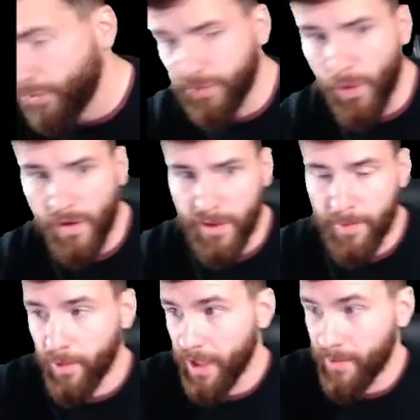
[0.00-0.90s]
4 of them,
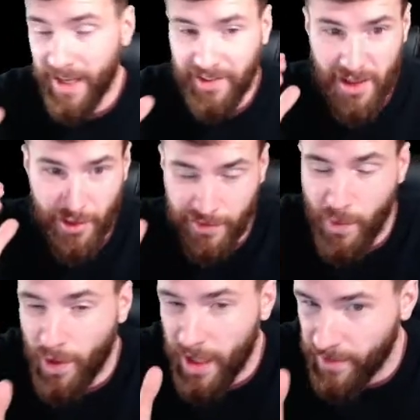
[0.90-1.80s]
but like when I say there's
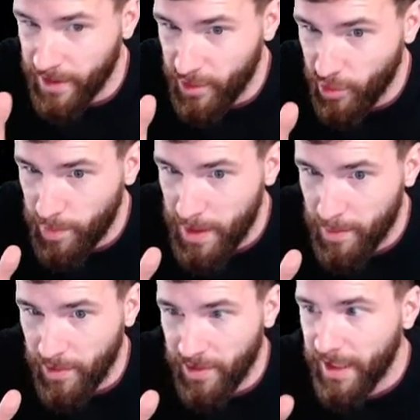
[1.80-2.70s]
4 FRQs,
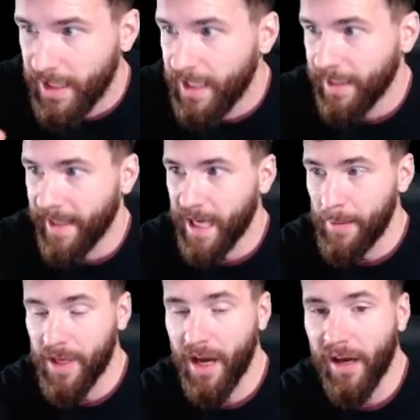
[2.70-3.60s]
people, like
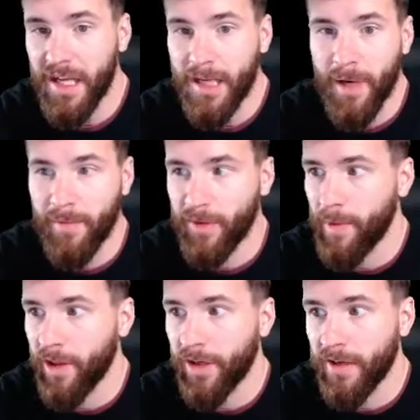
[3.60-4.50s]
I'm cutting them up from
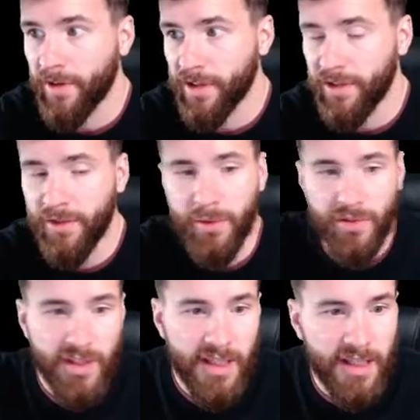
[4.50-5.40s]
other
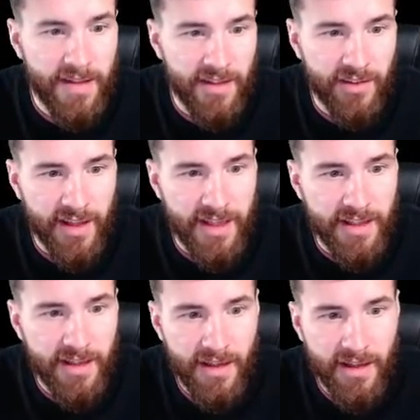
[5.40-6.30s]
FRQs. That's
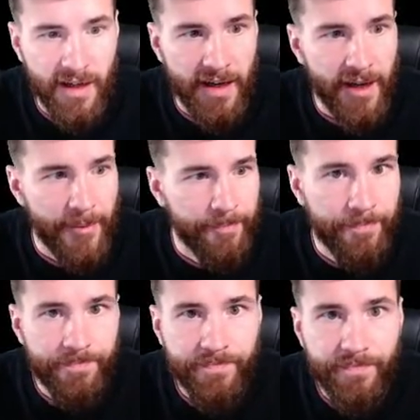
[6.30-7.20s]
like,
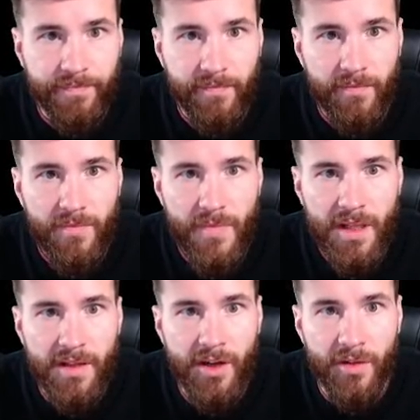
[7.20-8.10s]

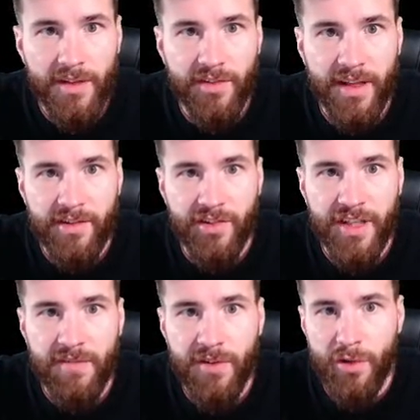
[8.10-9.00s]
that's like just
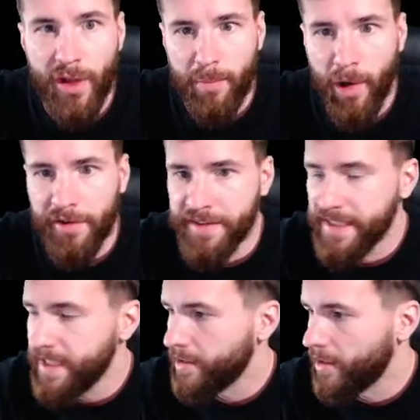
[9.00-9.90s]
giving you like part
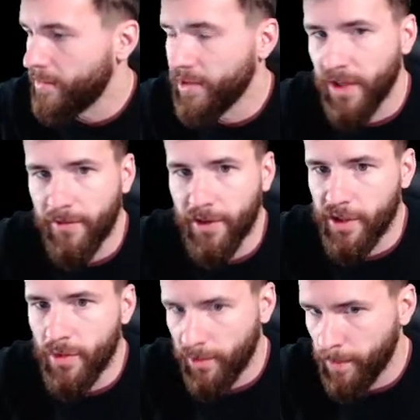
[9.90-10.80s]
D of this
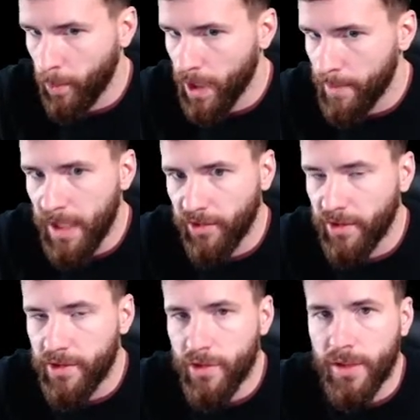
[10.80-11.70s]
FRQ. That's what I'm
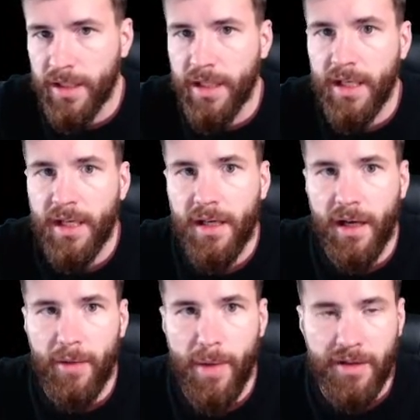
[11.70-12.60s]
basically doing
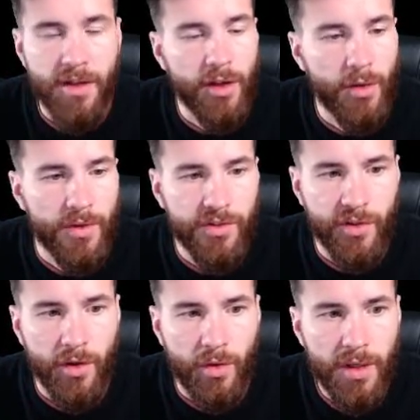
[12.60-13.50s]
on the other one.
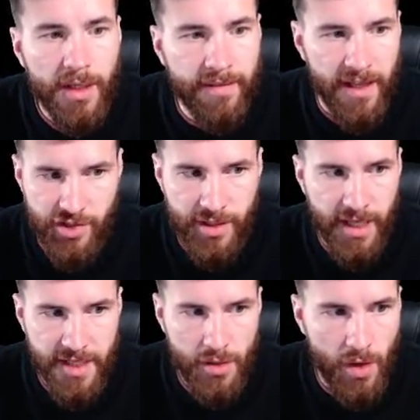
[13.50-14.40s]
So that should
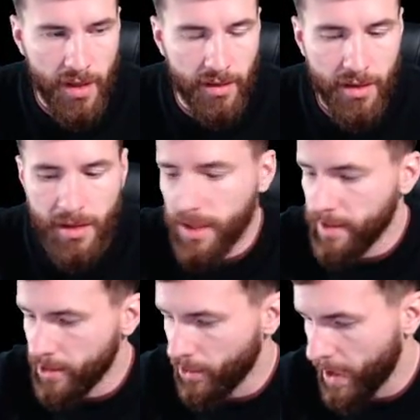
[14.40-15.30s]
not take you all that long,
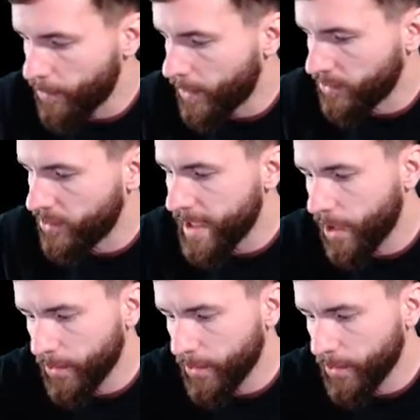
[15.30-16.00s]
and then you'll have the rest of the hour